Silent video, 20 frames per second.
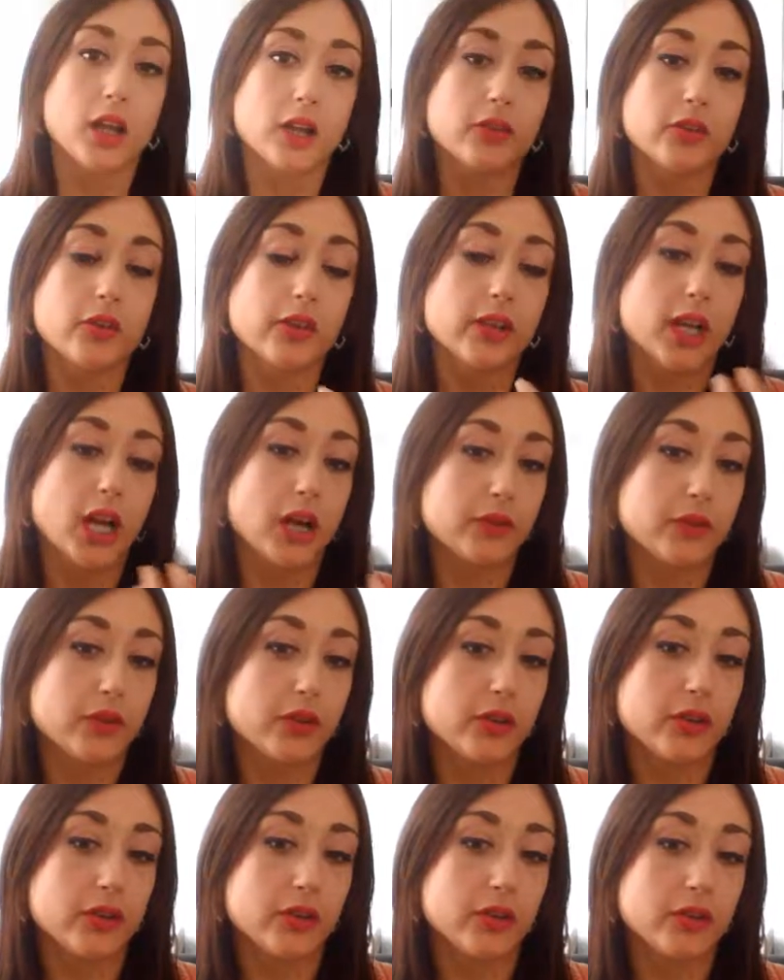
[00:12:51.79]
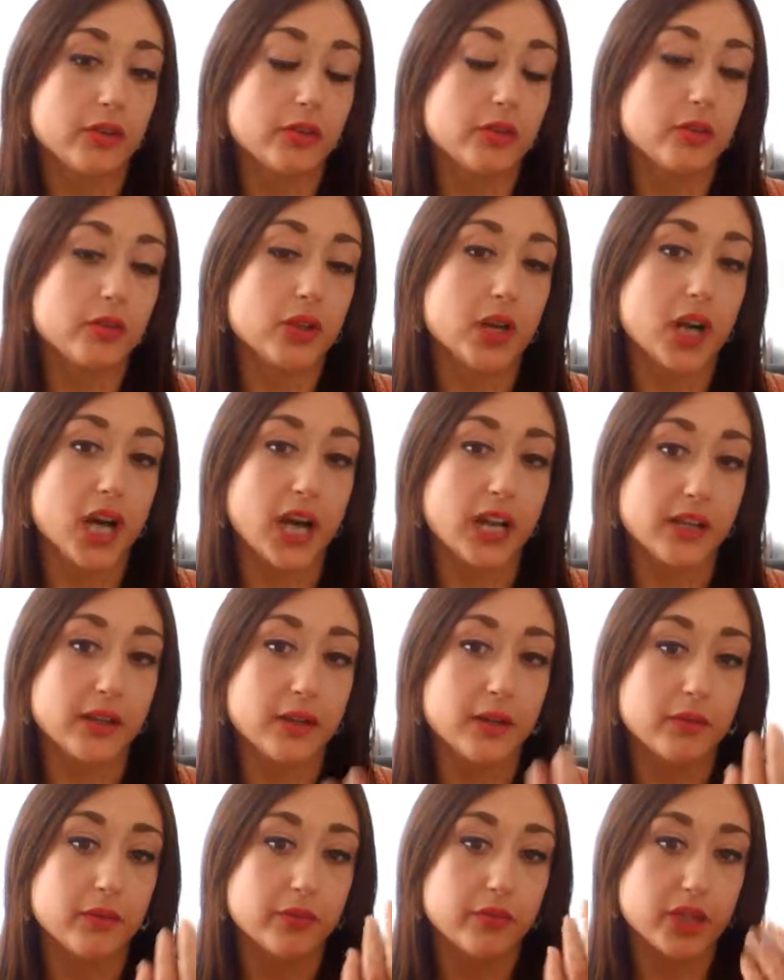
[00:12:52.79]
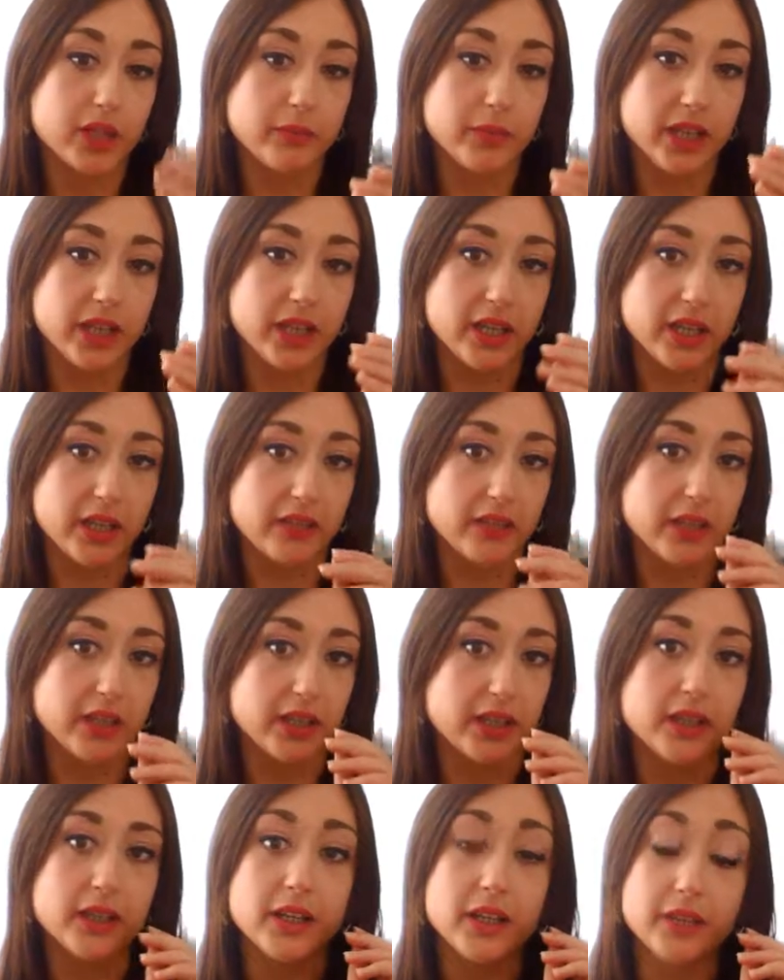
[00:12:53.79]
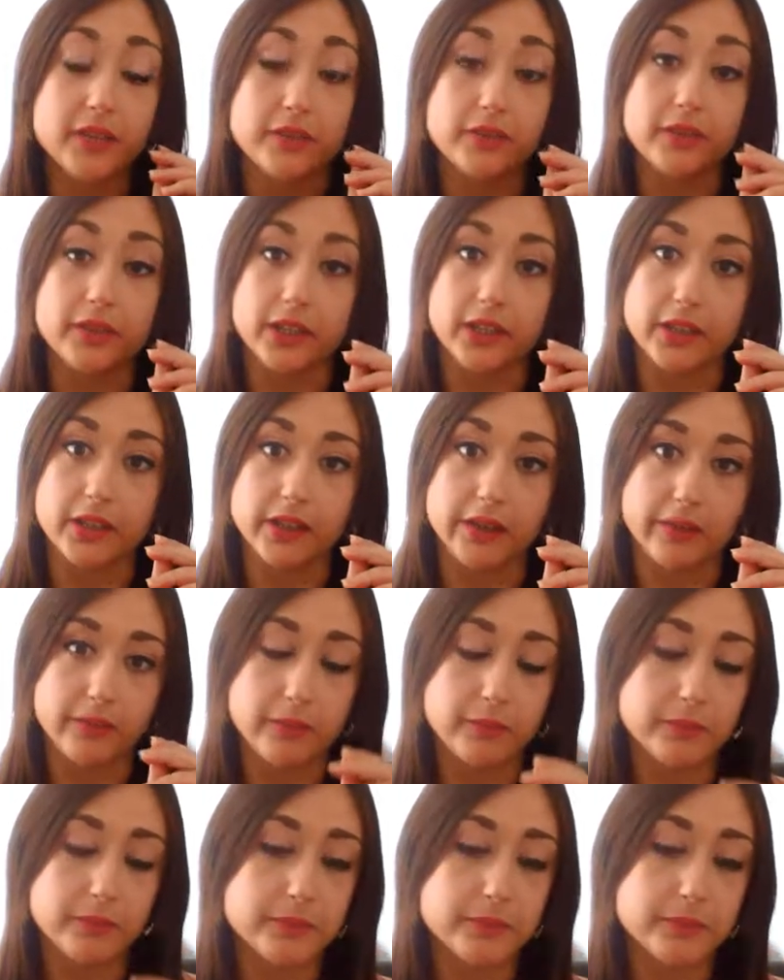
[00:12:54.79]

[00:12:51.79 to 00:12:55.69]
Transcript: So you have to look at the verb that is in the infinitive.